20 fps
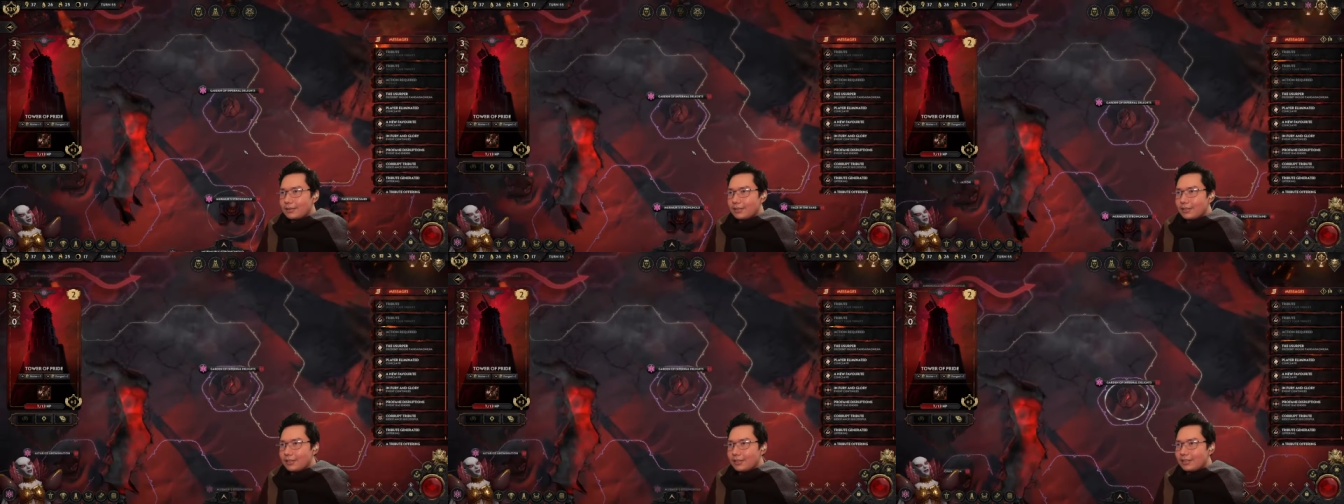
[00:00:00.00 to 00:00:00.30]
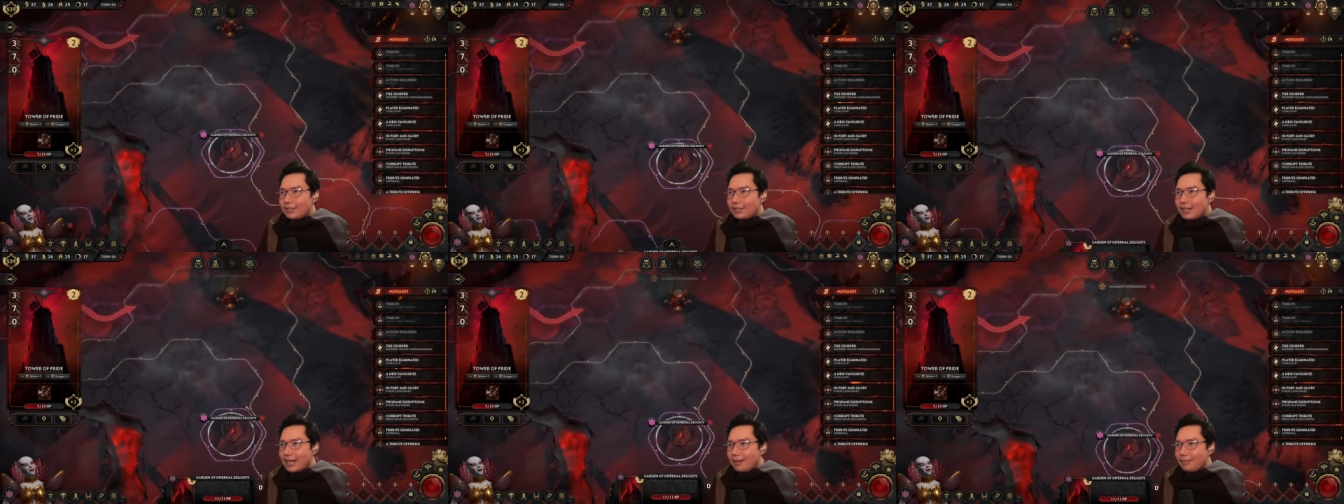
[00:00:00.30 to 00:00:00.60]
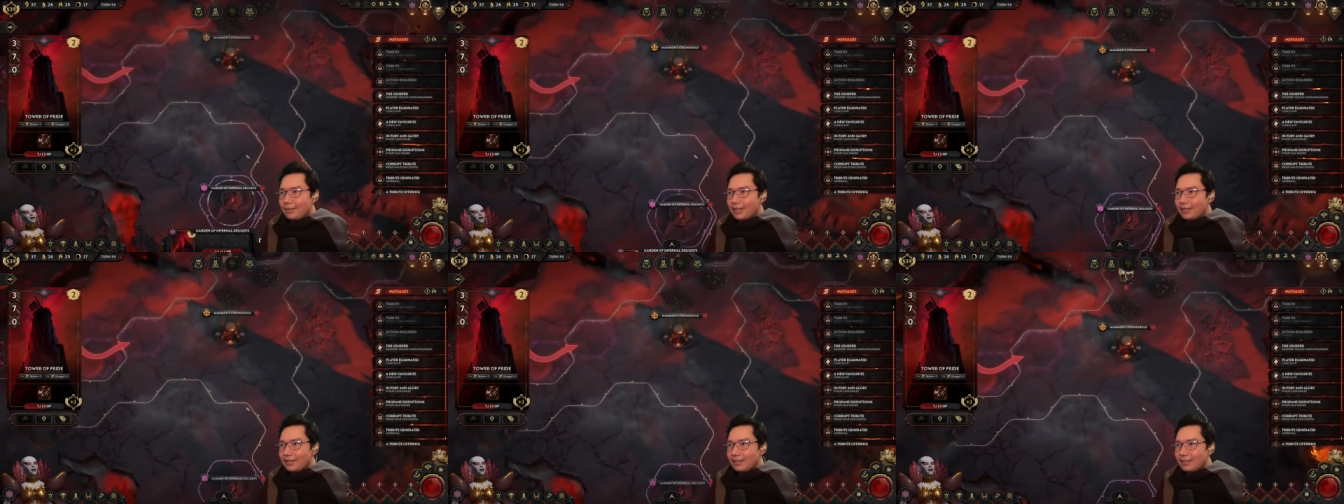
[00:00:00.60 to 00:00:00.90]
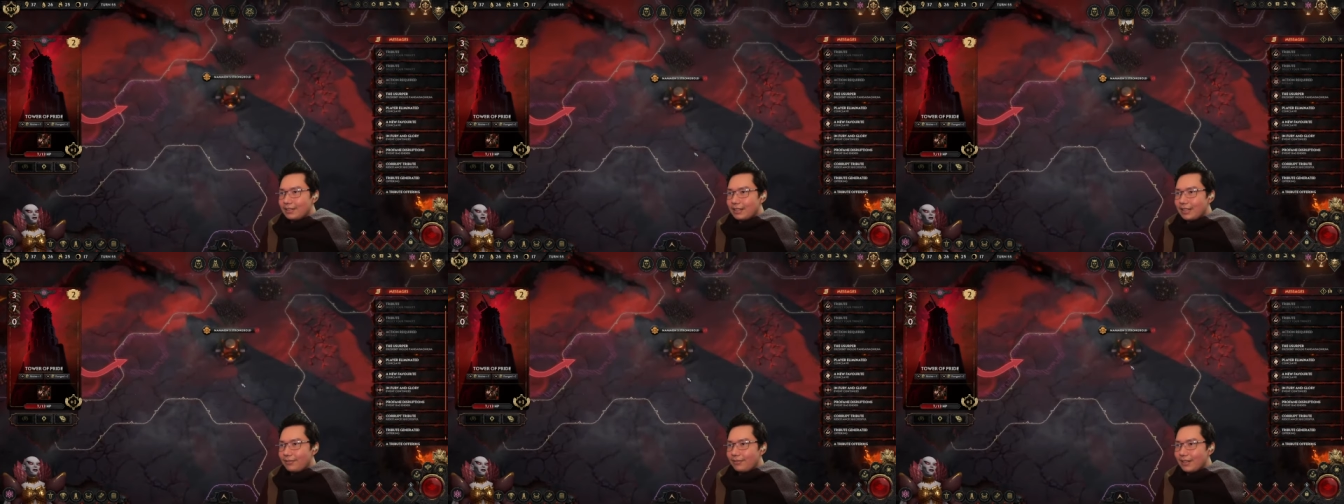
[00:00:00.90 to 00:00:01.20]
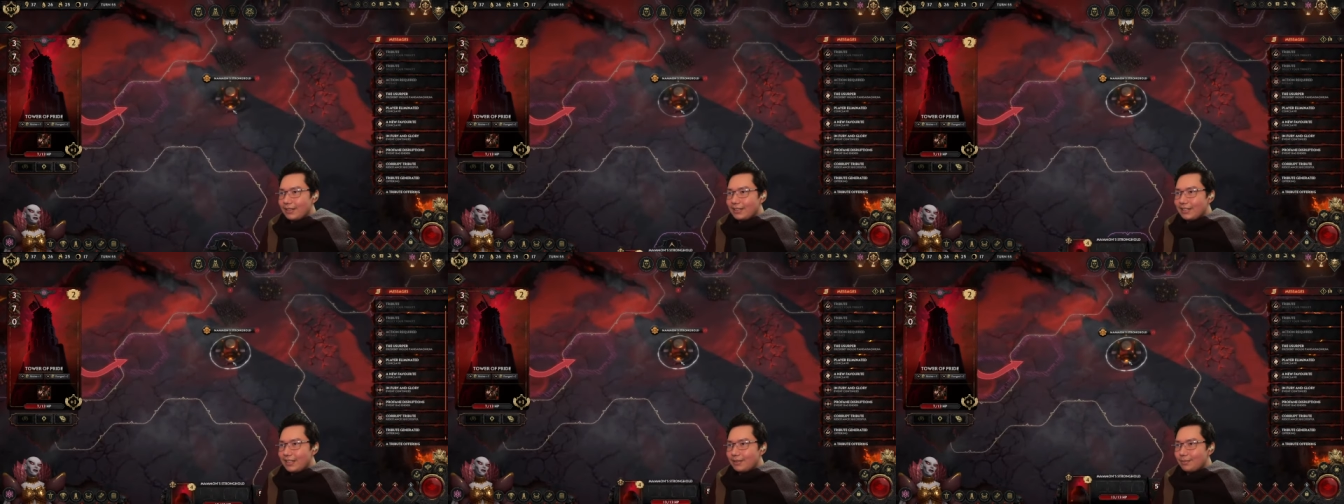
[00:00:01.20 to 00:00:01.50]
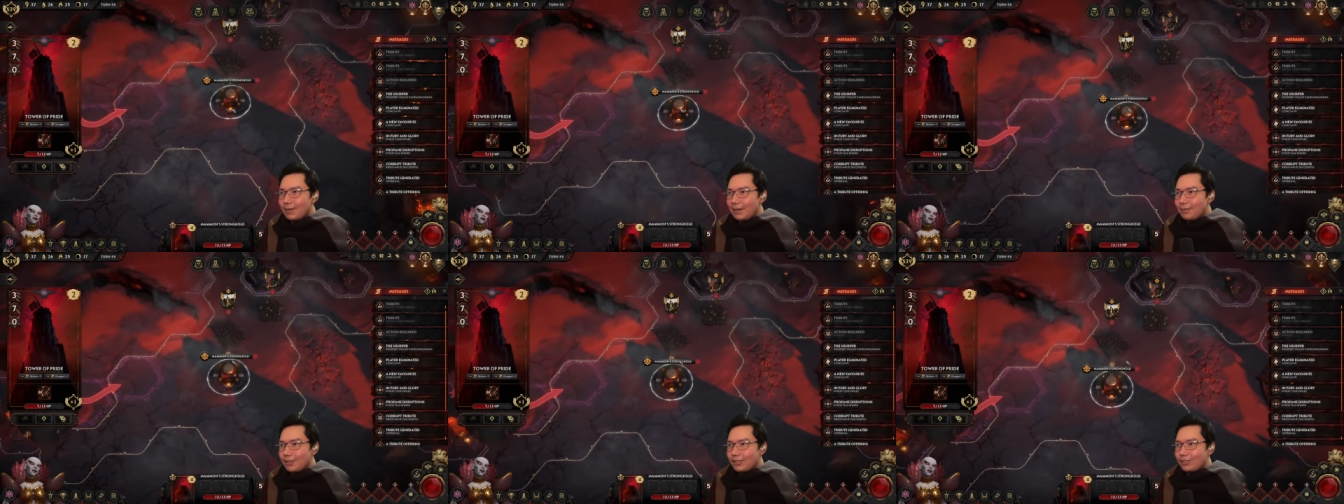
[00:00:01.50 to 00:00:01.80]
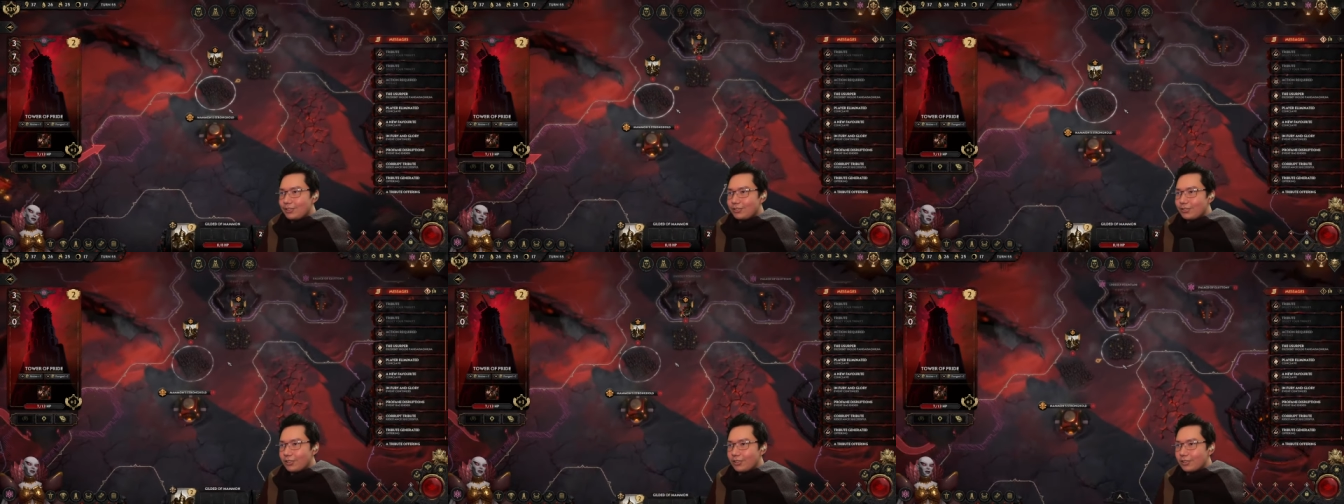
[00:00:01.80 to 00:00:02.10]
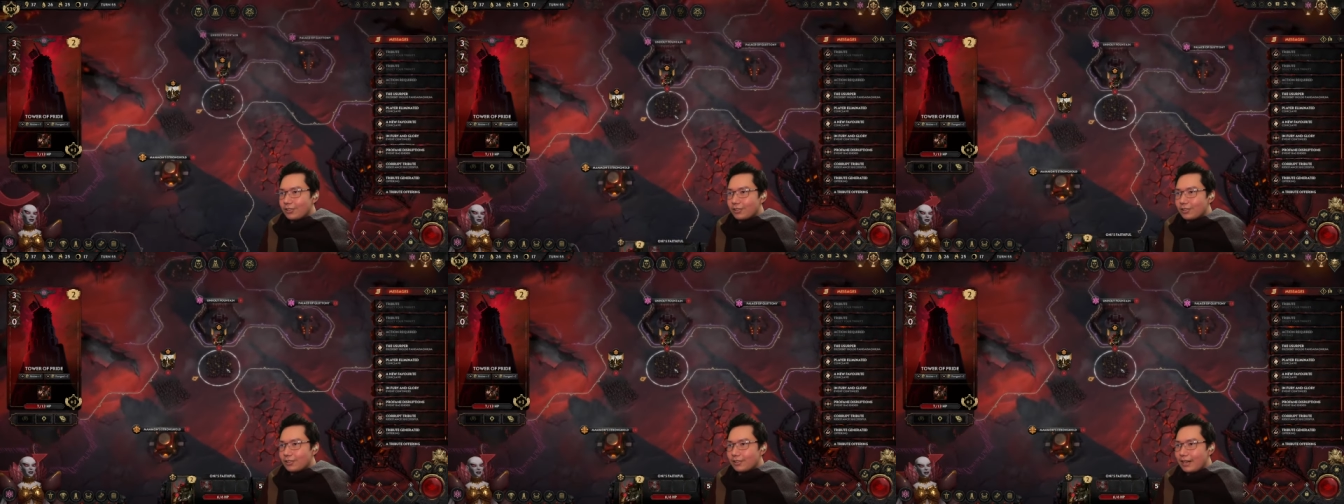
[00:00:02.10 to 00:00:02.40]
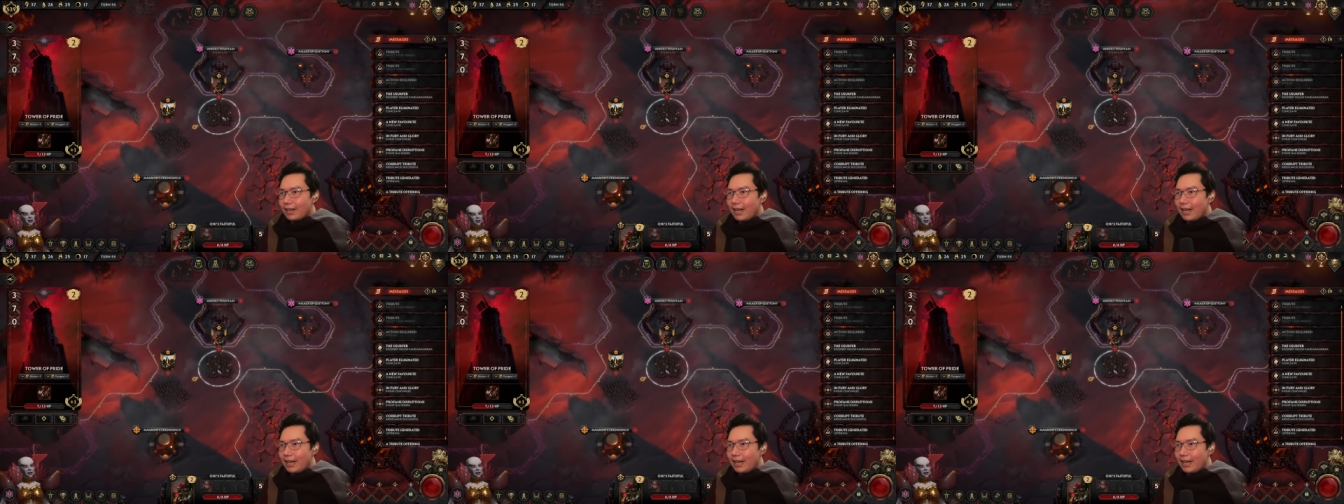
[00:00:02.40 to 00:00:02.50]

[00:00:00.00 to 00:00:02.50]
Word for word: Because that means if I take Mammon's Stronghold,